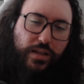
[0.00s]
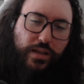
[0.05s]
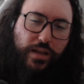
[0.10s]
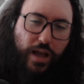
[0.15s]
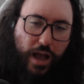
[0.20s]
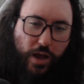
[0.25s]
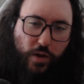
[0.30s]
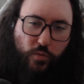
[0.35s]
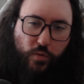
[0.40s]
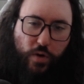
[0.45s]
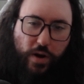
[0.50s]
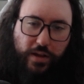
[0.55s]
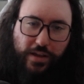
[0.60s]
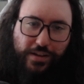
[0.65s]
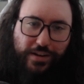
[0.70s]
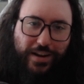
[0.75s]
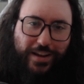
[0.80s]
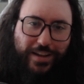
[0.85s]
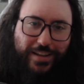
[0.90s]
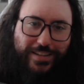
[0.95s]
I
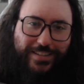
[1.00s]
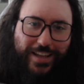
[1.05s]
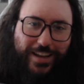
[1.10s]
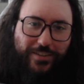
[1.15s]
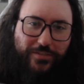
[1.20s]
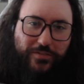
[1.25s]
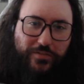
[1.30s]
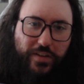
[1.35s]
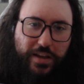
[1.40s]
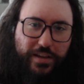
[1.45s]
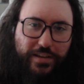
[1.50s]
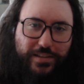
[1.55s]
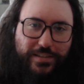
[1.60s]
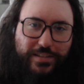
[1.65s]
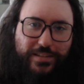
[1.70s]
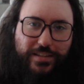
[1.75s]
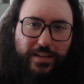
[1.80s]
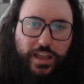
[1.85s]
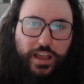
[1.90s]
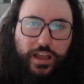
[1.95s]
recognize that
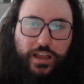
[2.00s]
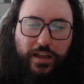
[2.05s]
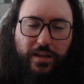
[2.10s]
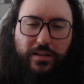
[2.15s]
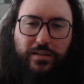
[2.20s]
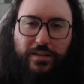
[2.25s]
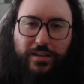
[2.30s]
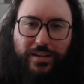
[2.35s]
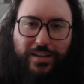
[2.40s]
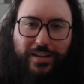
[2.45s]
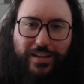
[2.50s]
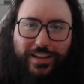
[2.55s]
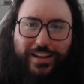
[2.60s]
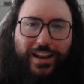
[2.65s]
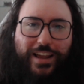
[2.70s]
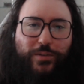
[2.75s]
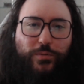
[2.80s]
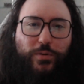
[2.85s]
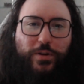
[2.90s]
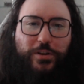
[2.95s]
face, yeah.
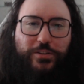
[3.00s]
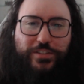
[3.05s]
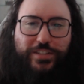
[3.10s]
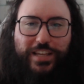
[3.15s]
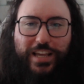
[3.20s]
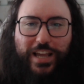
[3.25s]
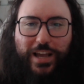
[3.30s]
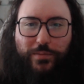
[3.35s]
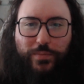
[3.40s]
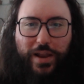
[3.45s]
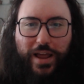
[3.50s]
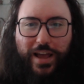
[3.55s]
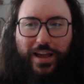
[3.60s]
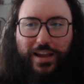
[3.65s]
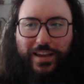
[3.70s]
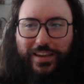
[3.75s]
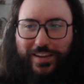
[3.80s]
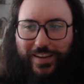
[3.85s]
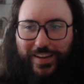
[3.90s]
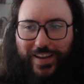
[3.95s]
Like when you see a
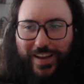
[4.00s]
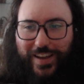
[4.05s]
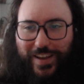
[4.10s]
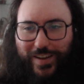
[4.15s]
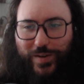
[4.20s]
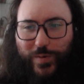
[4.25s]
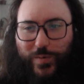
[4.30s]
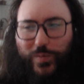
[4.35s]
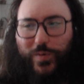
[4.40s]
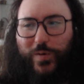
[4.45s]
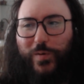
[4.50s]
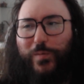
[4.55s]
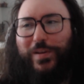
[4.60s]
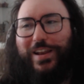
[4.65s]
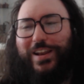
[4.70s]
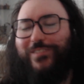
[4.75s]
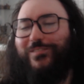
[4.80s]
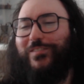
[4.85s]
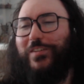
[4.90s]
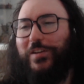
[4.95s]
black woman
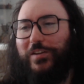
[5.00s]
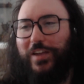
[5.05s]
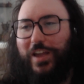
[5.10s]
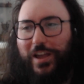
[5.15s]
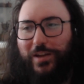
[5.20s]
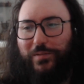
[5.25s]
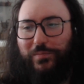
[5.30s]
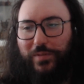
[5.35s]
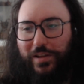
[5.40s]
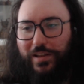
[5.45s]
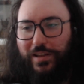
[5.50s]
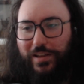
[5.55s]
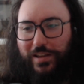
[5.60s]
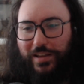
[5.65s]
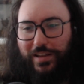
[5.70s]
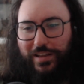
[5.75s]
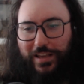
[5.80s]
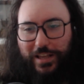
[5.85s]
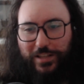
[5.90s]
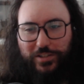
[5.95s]
in a video game,
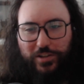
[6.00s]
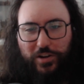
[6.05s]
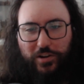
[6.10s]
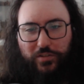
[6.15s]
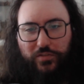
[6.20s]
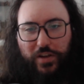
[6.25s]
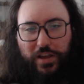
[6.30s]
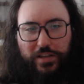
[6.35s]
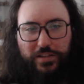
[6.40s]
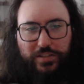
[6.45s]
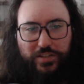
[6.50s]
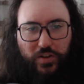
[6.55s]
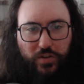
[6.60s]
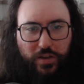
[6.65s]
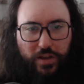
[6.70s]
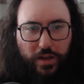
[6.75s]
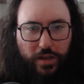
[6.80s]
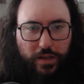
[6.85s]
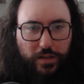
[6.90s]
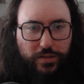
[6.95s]
it's her face.
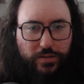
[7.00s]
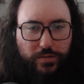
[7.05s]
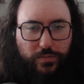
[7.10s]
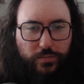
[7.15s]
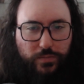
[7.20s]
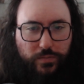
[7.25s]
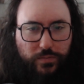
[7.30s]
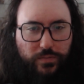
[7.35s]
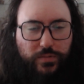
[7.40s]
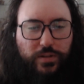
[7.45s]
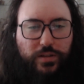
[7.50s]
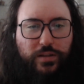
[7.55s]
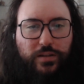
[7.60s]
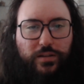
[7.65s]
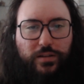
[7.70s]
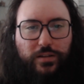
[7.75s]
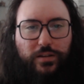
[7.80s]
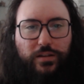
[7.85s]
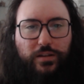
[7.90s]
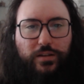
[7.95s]
Okay.
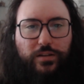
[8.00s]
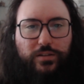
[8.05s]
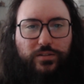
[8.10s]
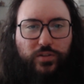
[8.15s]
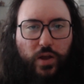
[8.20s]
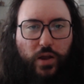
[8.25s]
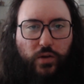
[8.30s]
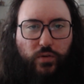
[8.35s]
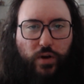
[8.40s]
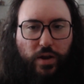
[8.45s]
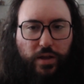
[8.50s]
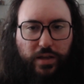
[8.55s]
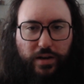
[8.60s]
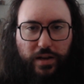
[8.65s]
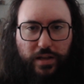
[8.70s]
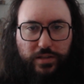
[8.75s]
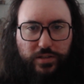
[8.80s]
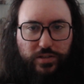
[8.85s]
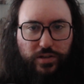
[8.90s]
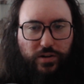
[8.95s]
I
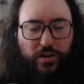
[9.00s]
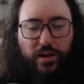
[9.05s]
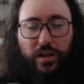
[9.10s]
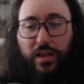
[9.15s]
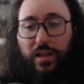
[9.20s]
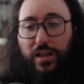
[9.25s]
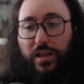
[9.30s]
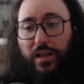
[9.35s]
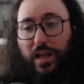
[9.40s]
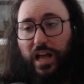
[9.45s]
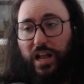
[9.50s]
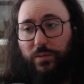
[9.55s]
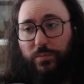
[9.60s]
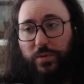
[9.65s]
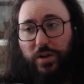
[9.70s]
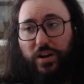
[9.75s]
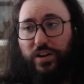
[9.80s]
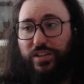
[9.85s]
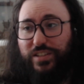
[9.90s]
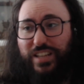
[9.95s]
recognize her. I'll be
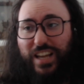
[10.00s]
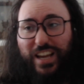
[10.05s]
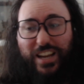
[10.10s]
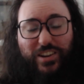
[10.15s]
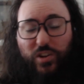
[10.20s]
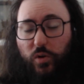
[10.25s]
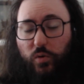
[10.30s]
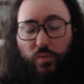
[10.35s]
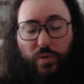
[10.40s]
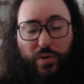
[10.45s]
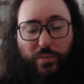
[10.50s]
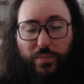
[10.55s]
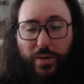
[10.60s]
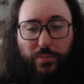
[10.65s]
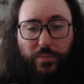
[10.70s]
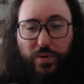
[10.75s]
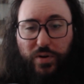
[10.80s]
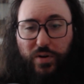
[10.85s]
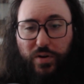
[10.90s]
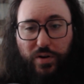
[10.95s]
honest, I don't
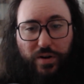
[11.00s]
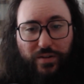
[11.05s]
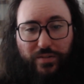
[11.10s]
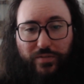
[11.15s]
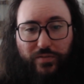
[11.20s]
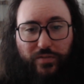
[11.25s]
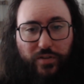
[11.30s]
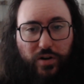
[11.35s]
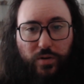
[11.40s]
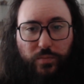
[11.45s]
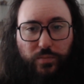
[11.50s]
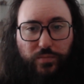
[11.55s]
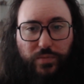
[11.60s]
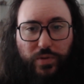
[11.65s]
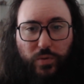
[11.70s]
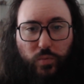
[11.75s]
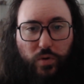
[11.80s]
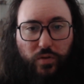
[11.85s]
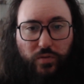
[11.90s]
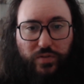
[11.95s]
remember her from
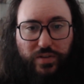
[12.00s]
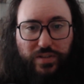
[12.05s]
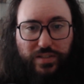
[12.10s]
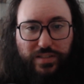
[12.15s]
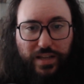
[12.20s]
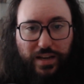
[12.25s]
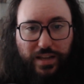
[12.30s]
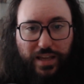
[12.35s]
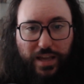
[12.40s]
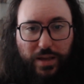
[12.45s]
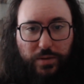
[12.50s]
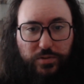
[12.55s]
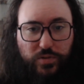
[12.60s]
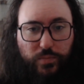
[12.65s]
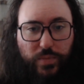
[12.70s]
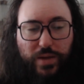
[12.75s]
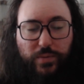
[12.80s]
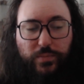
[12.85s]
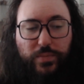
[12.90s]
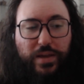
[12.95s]
the Wolfenstein game, so
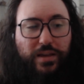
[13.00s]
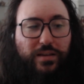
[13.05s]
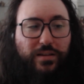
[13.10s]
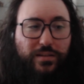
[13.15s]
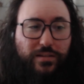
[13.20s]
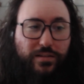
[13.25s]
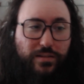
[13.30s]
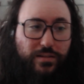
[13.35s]
maybe